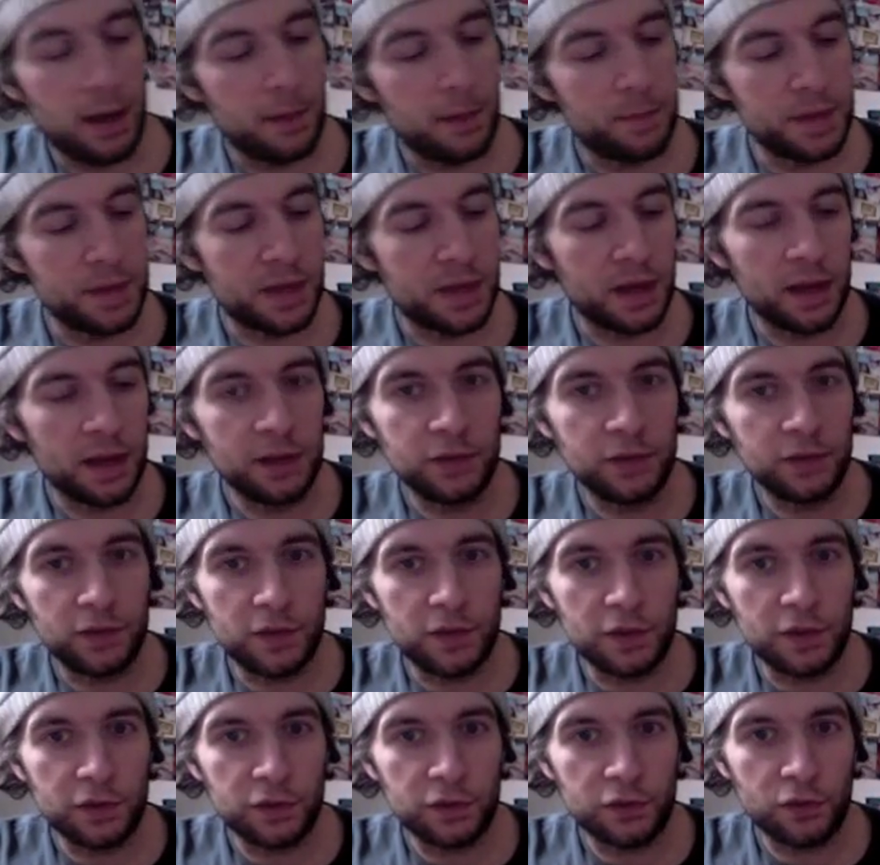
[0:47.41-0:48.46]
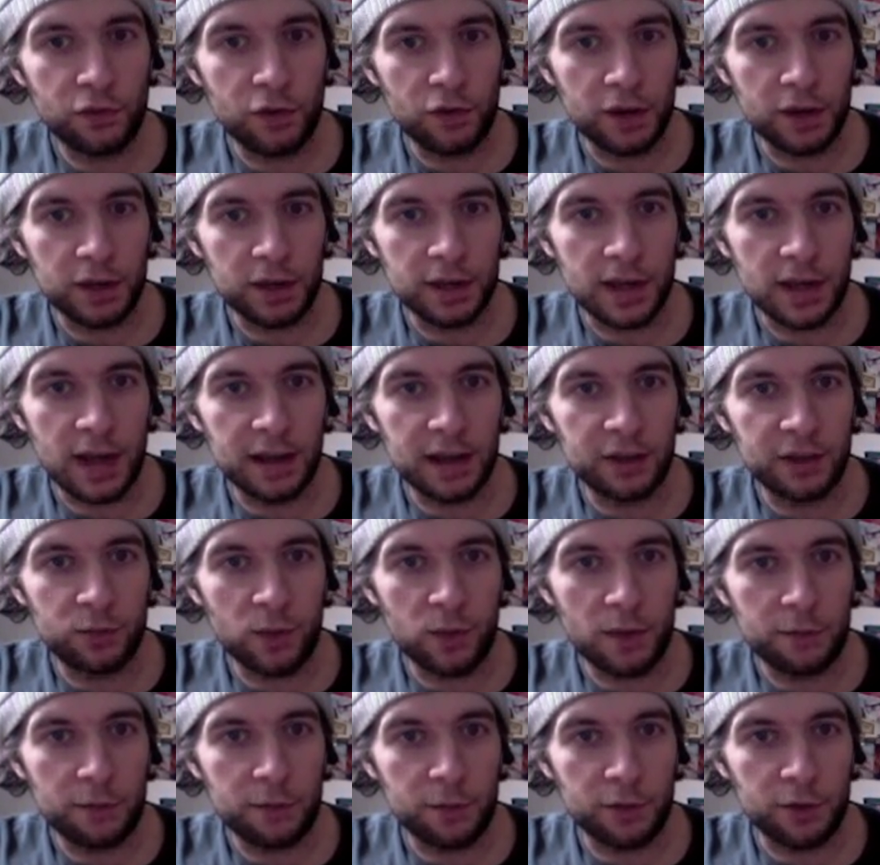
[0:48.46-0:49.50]
Because this string got its
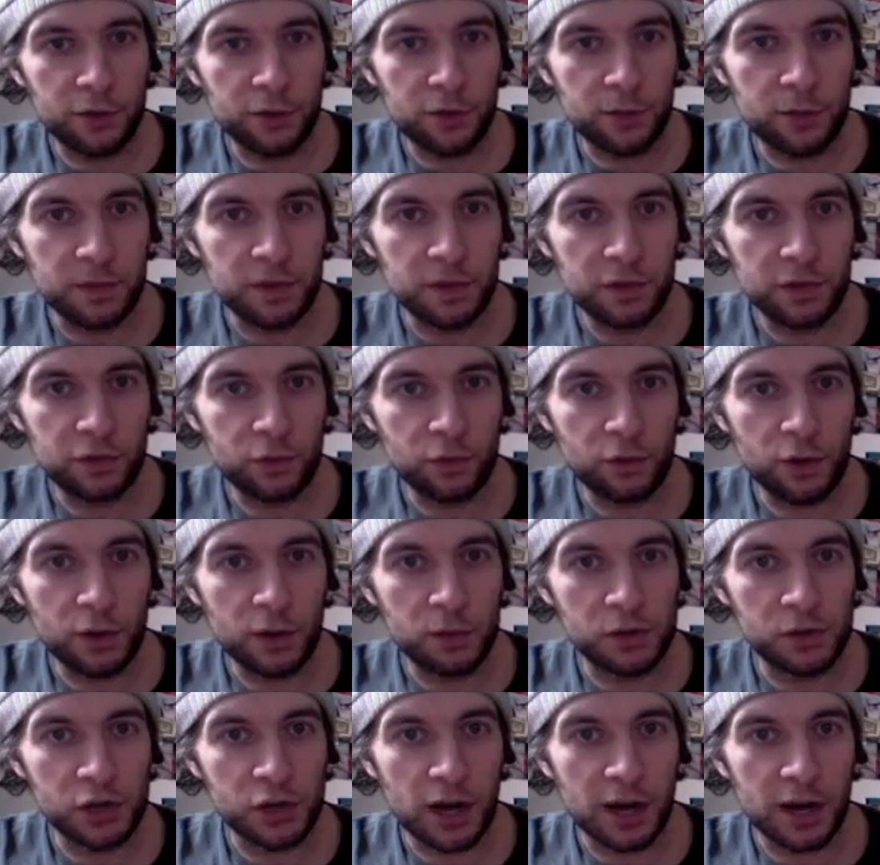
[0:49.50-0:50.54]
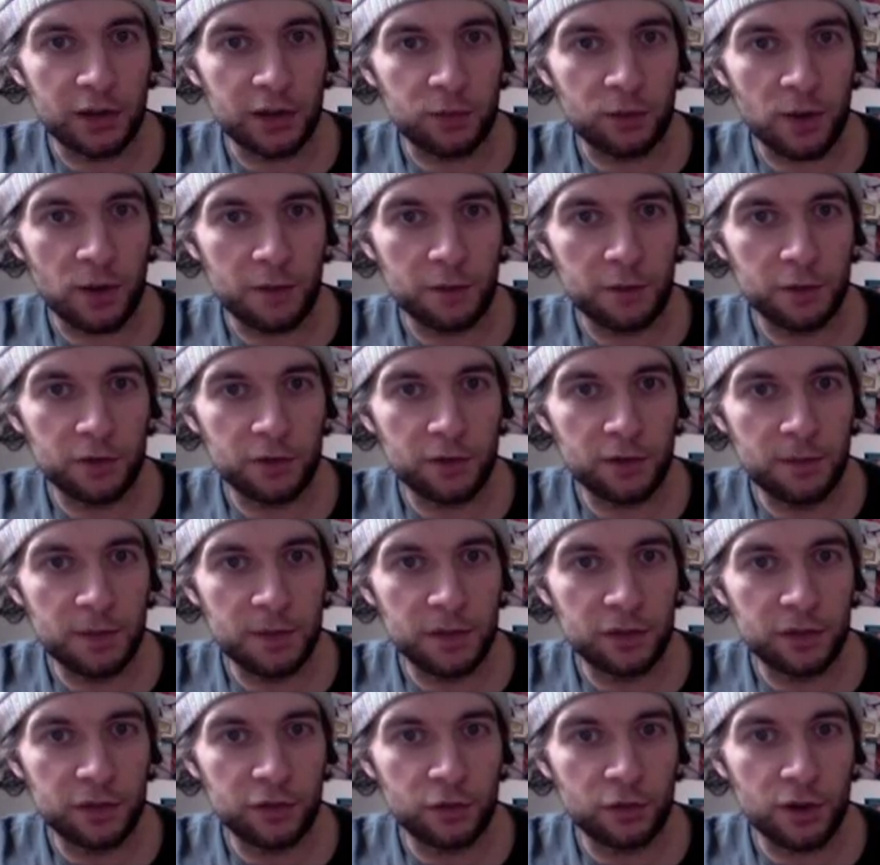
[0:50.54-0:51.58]
reference from this string, which got its reference from
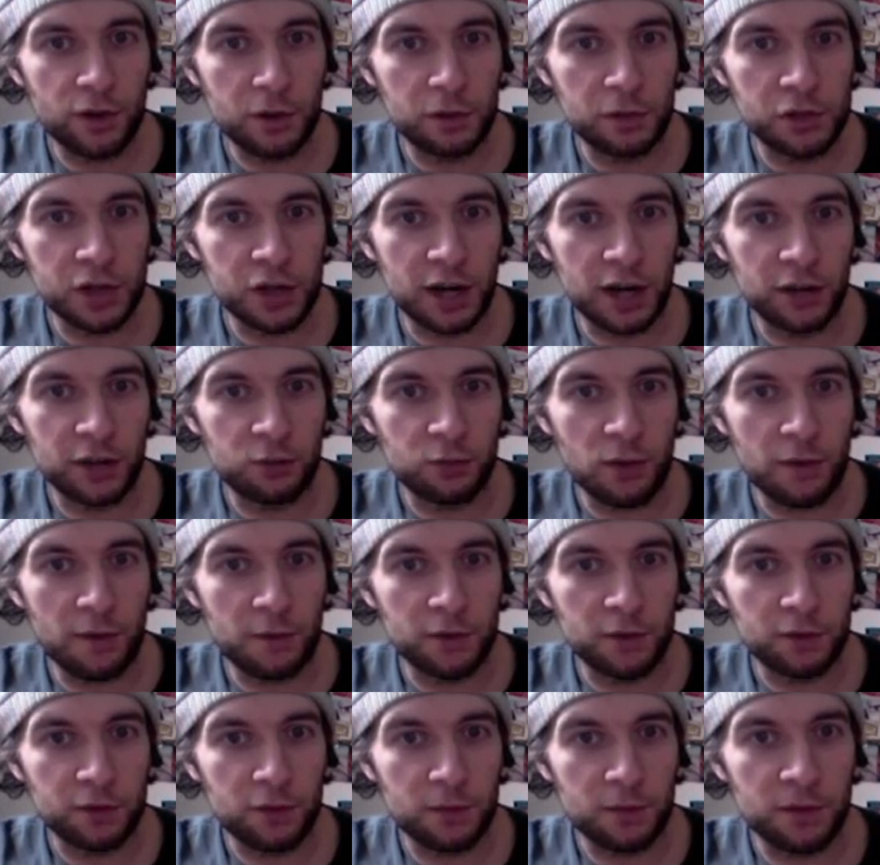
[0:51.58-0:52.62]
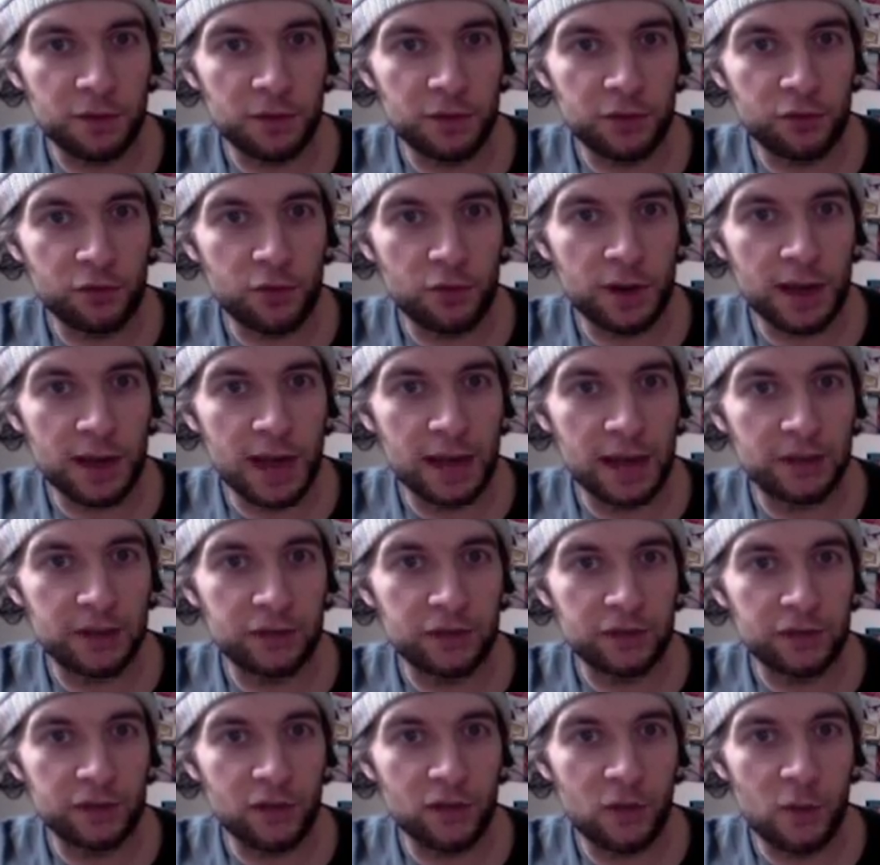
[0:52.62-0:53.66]
this string, which got its reference from this string, and
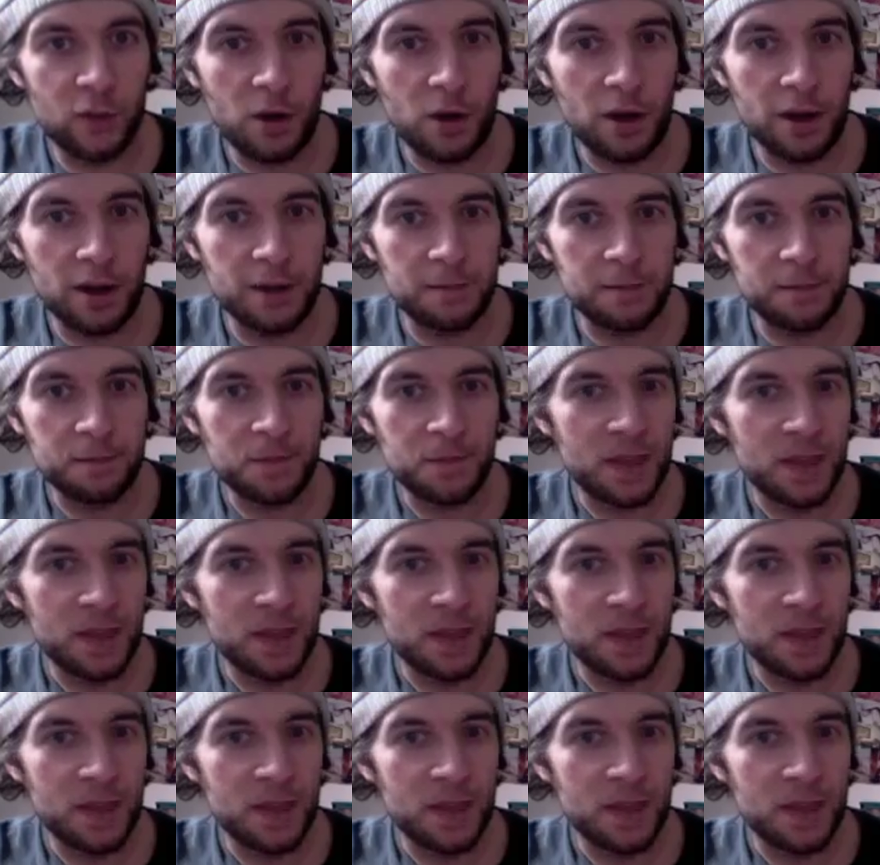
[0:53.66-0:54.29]
so on,